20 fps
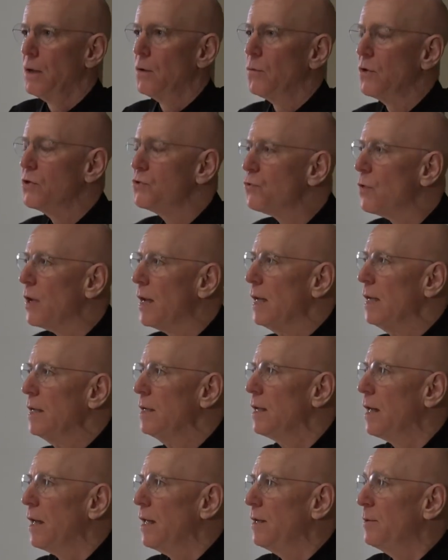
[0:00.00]
We
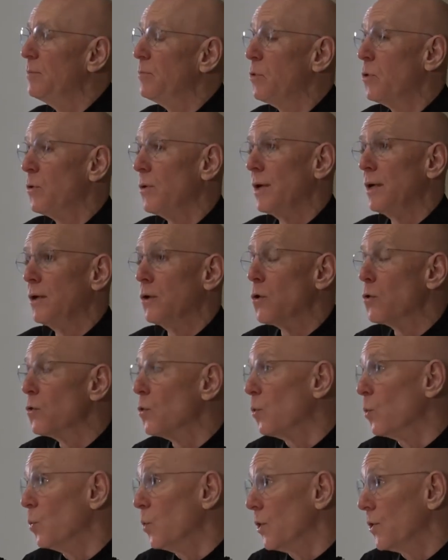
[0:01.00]
train and employ
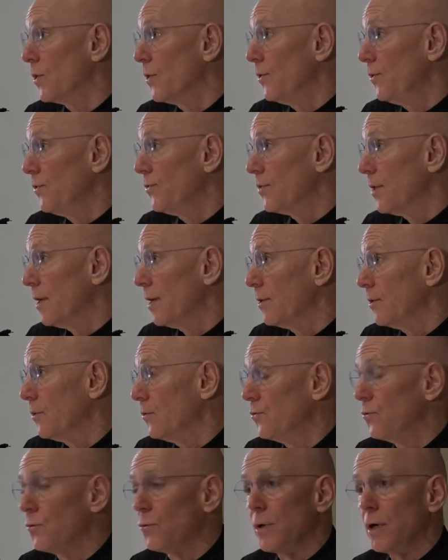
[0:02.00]
local workers, like
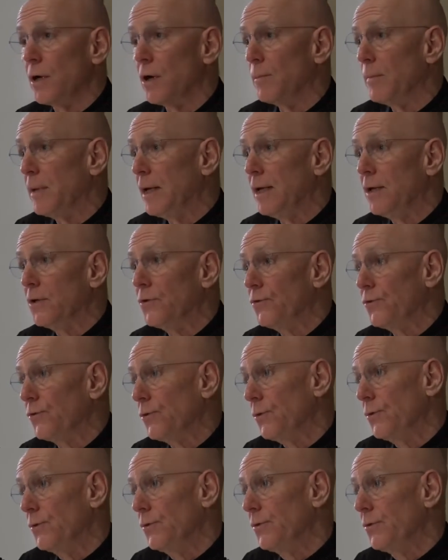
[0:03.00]
those three Armenian
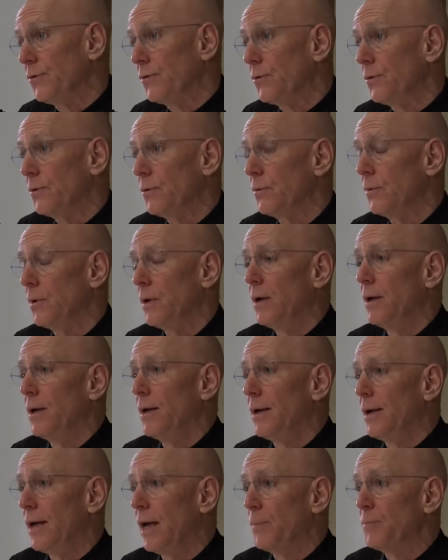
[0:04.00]
students who
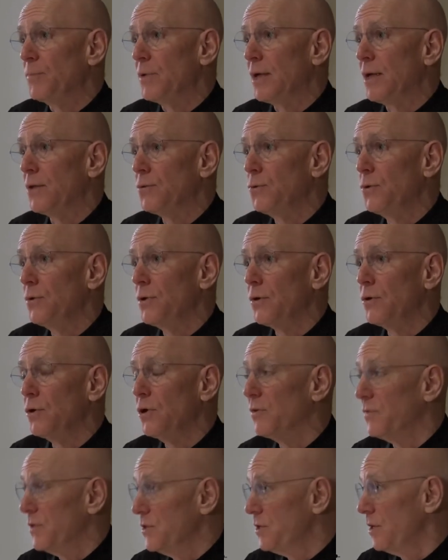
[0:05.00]
helped to get through their
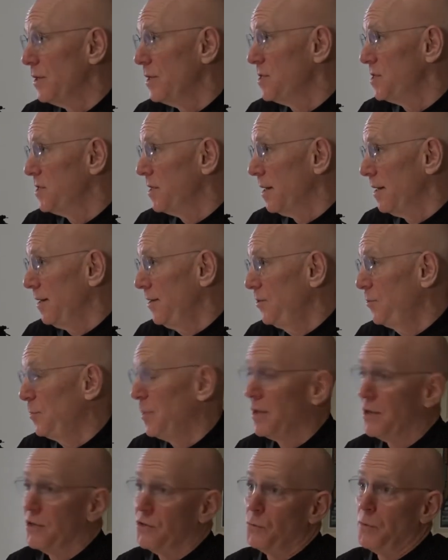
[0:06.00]
university studies
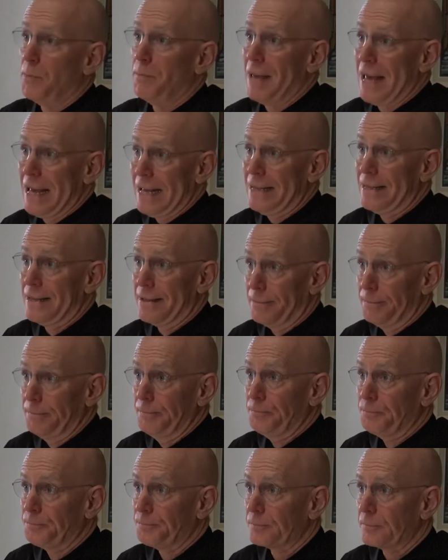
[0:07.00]
because we paid
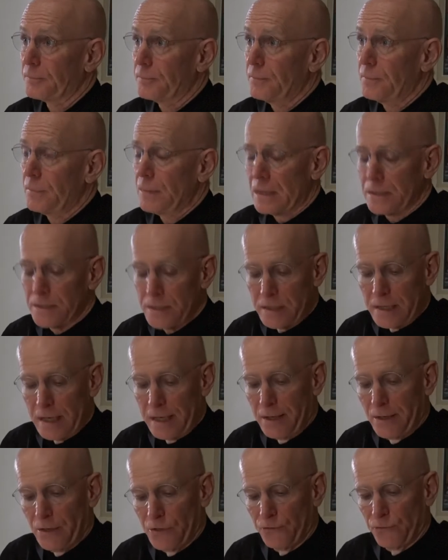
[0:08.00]
them to
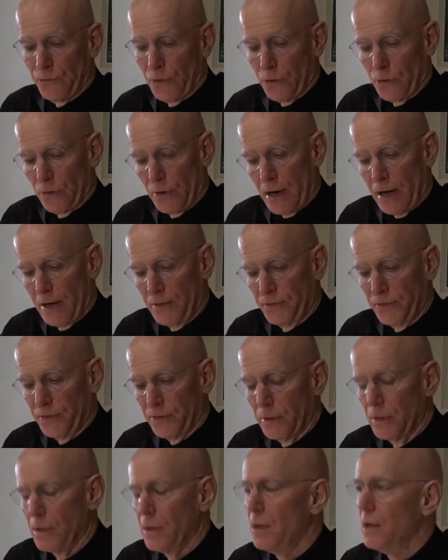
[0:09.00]
take those
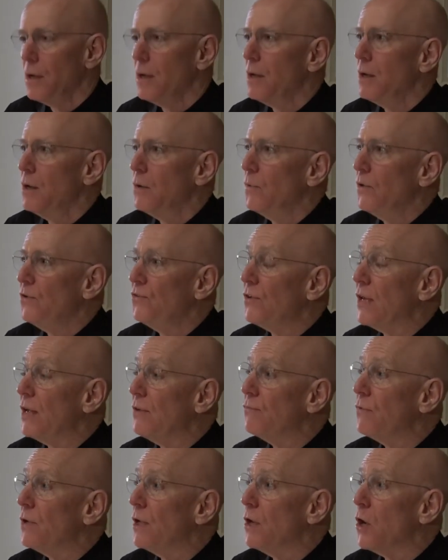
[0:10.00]
photographs. We
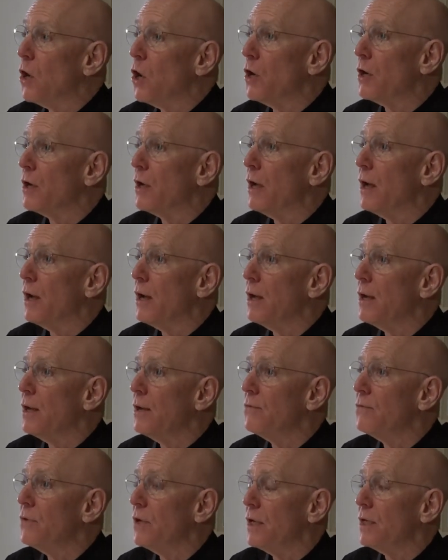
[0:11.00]
safely
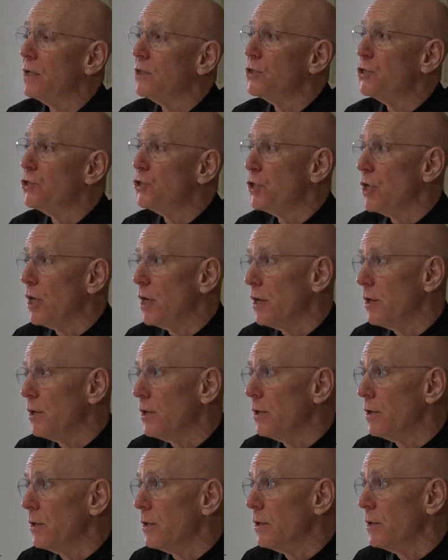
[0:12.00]
archive and
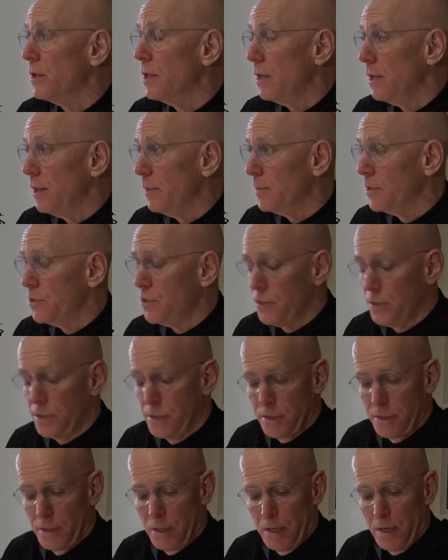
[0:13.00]
share the
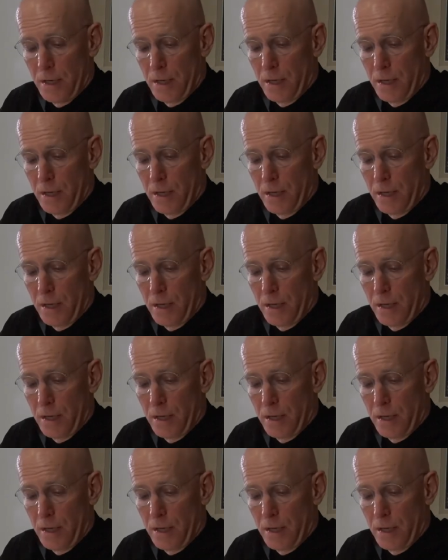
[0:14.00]
images